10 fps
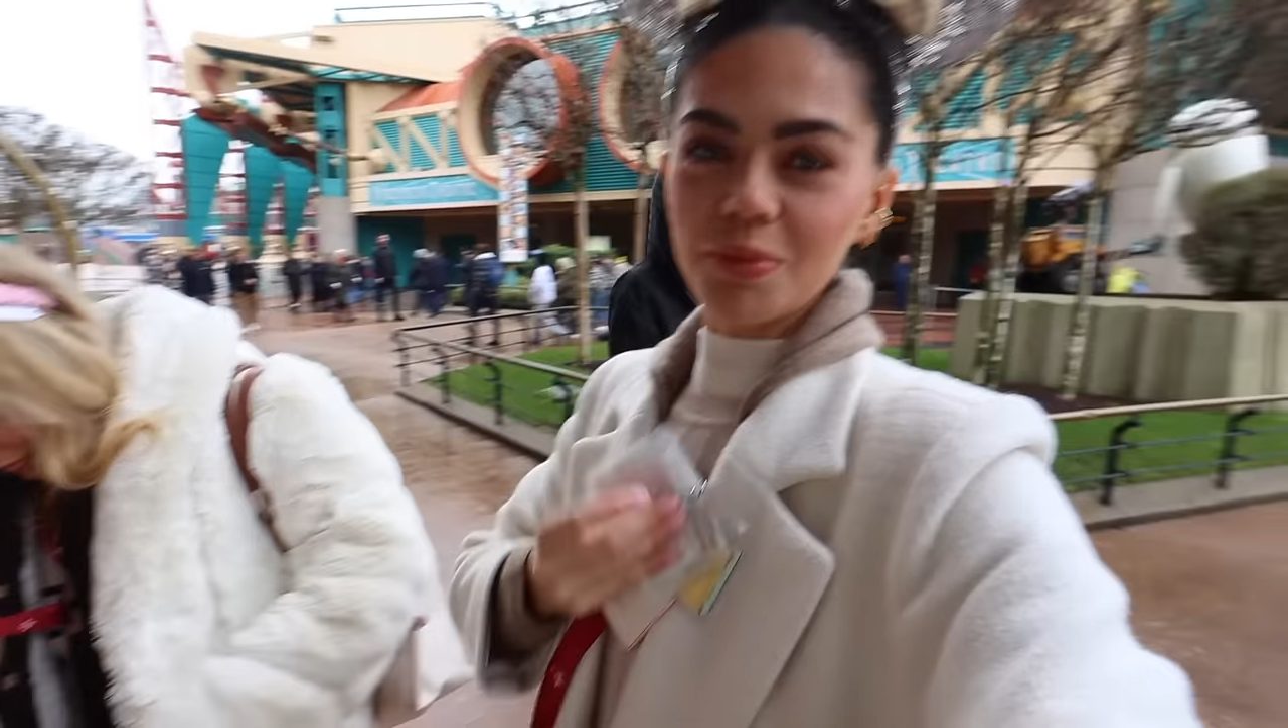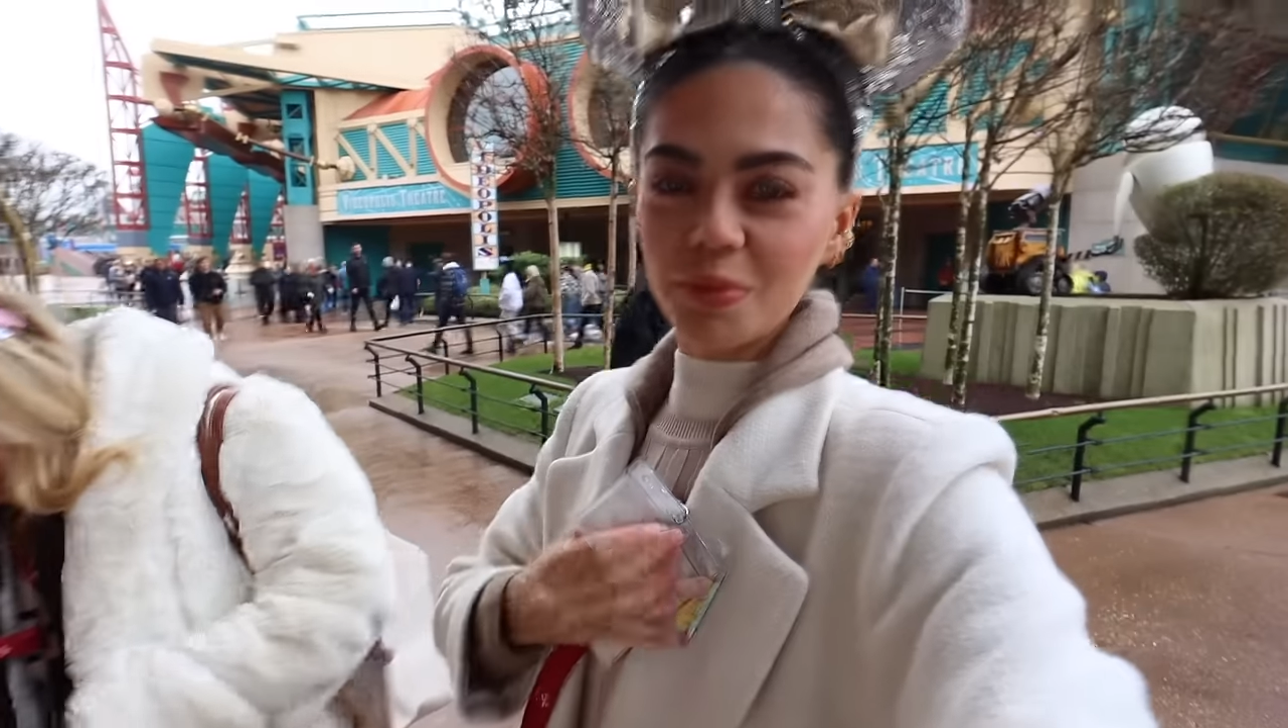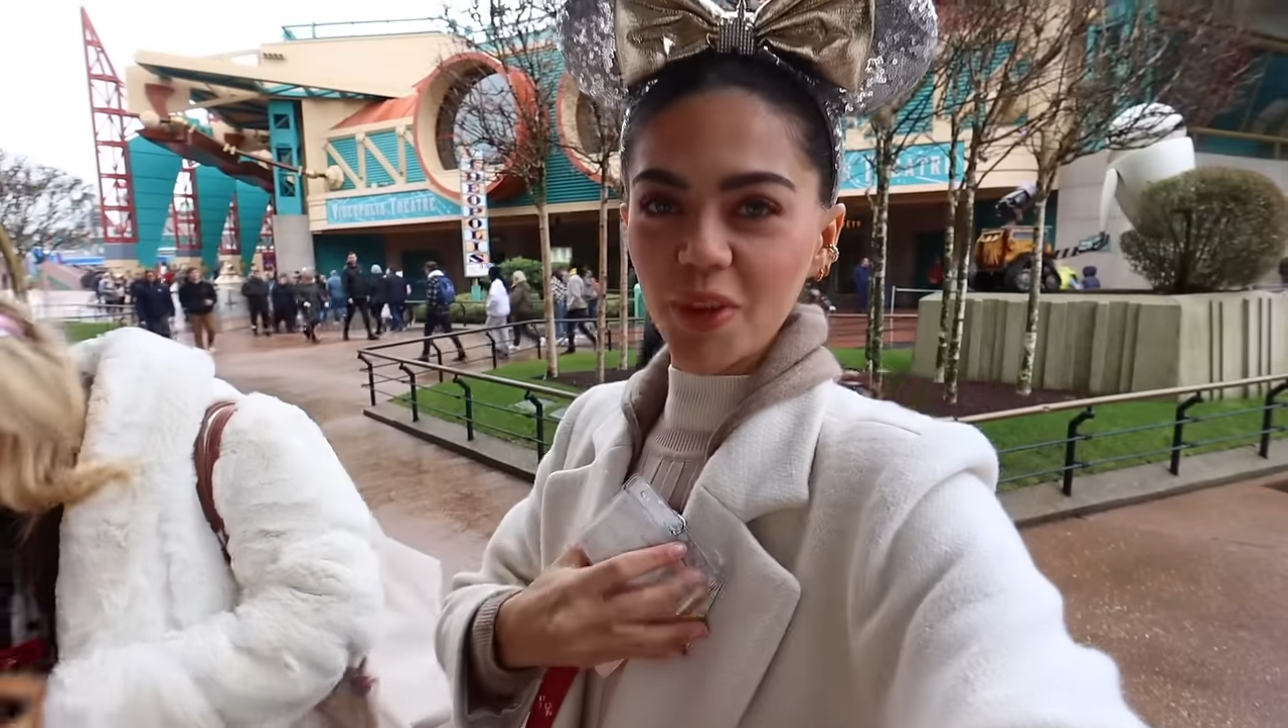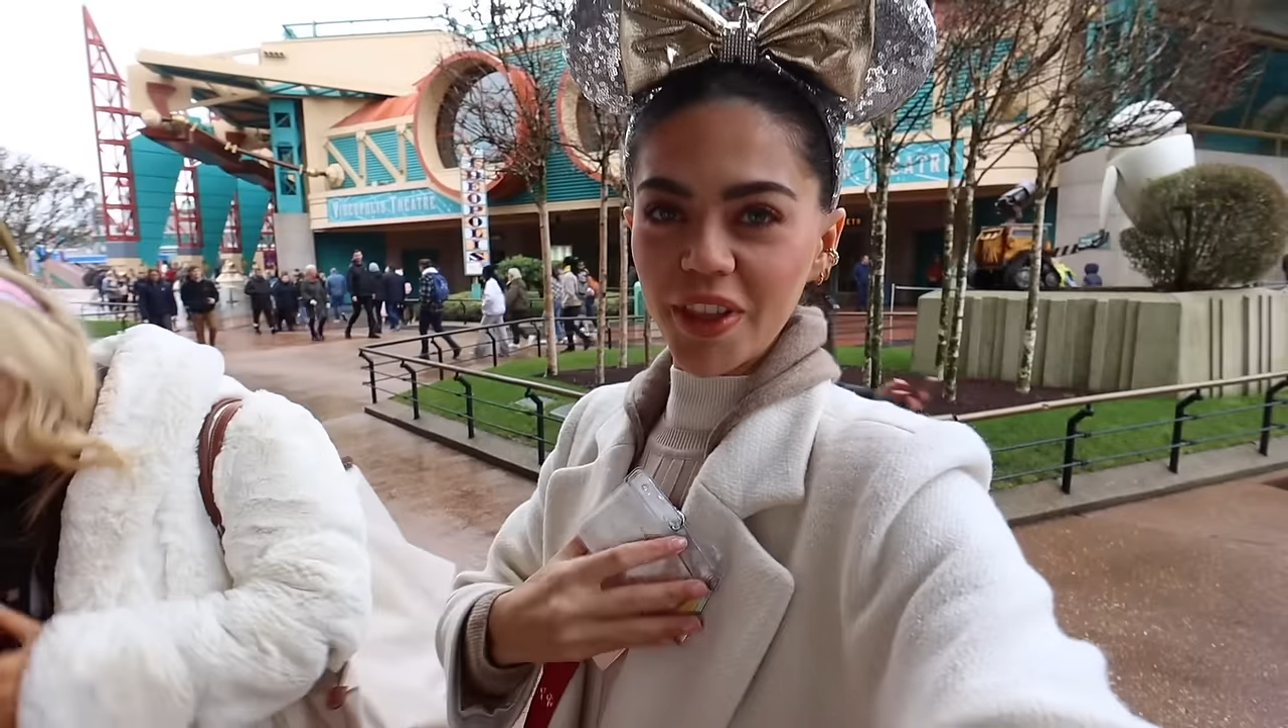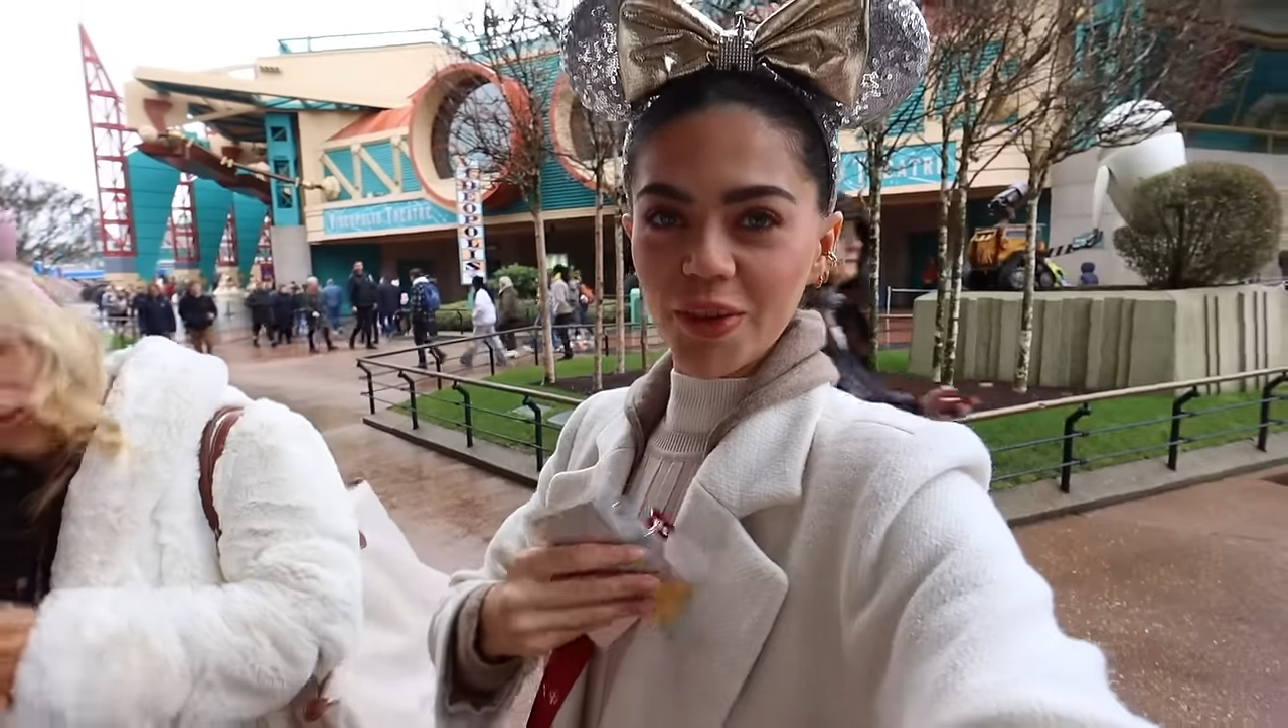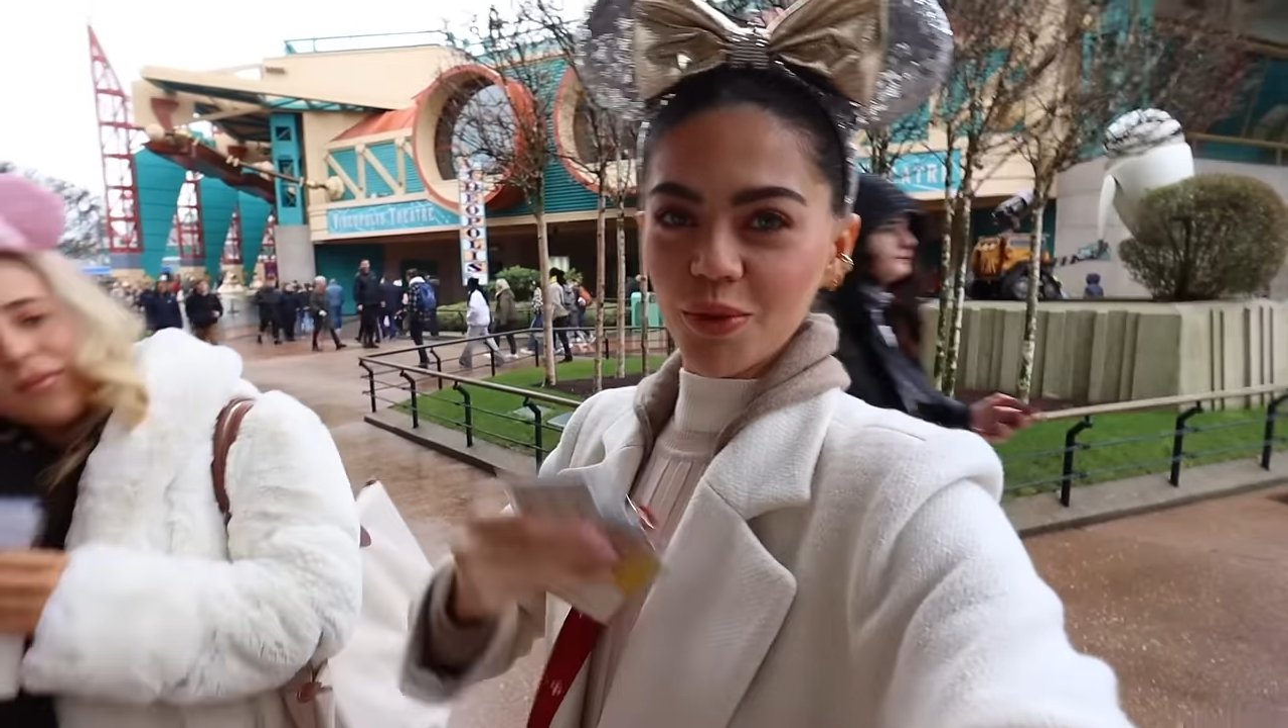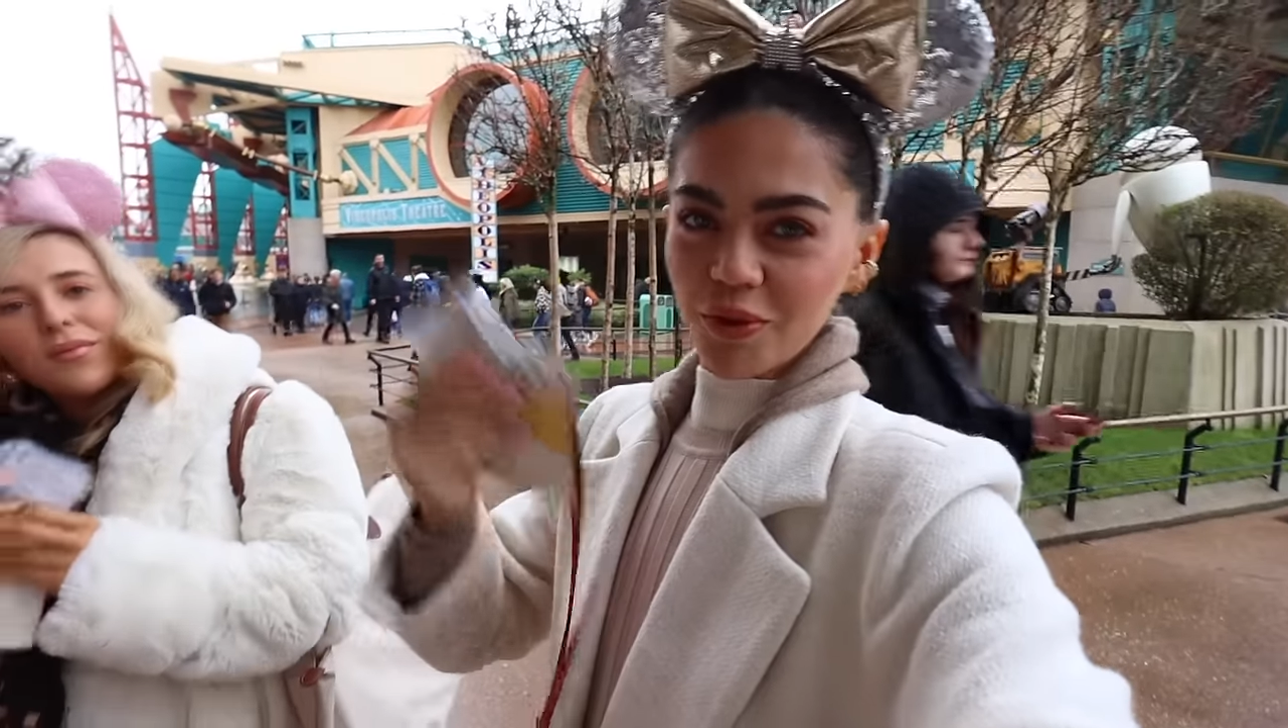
what they call